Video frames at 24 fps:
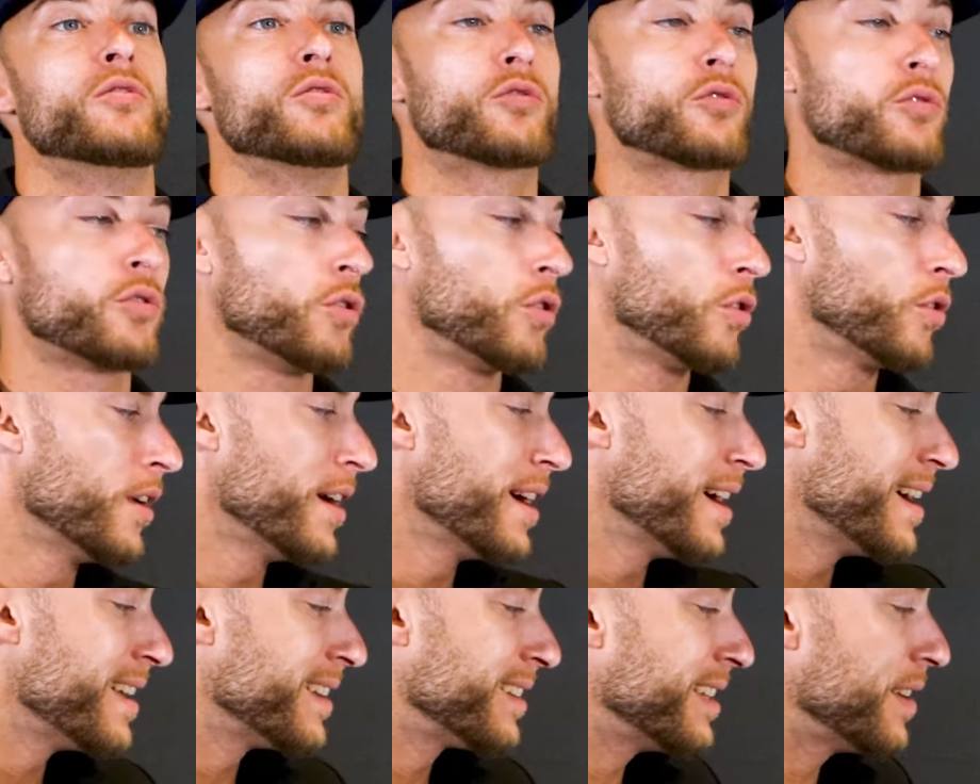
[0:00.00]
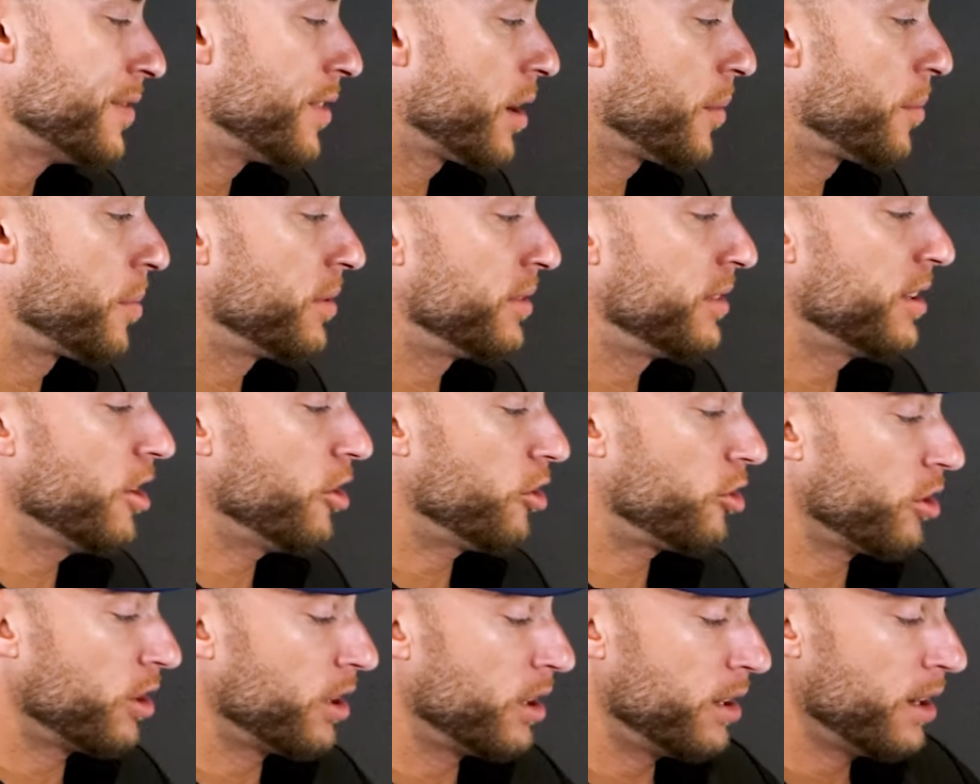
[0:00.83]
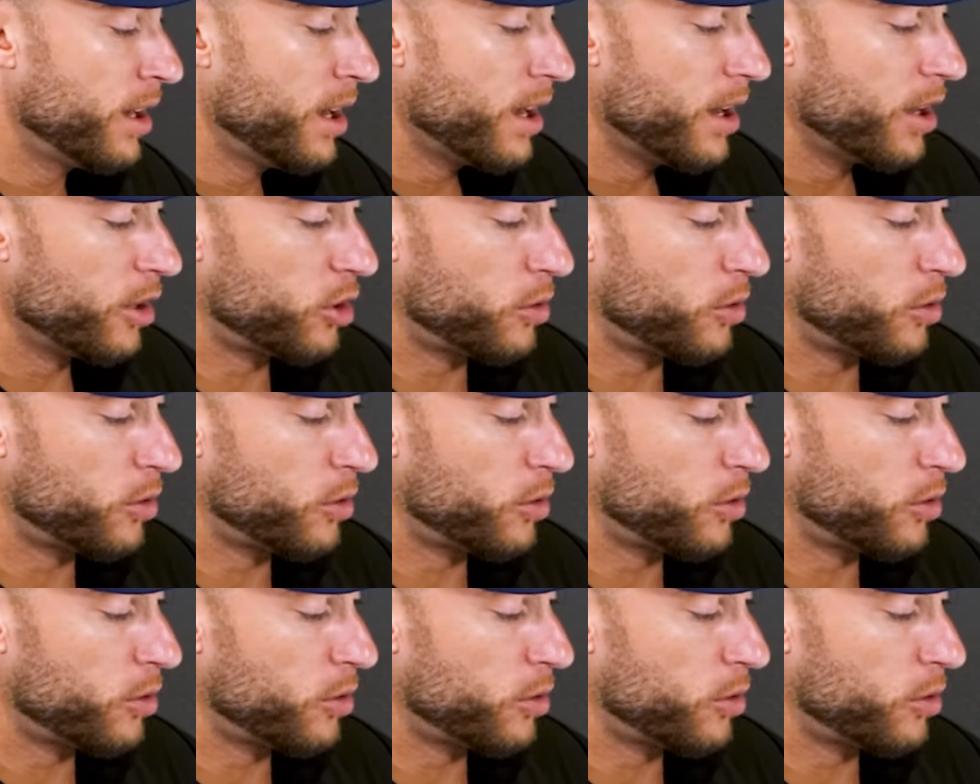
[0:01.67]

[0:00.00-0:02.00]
neutral sniffing position,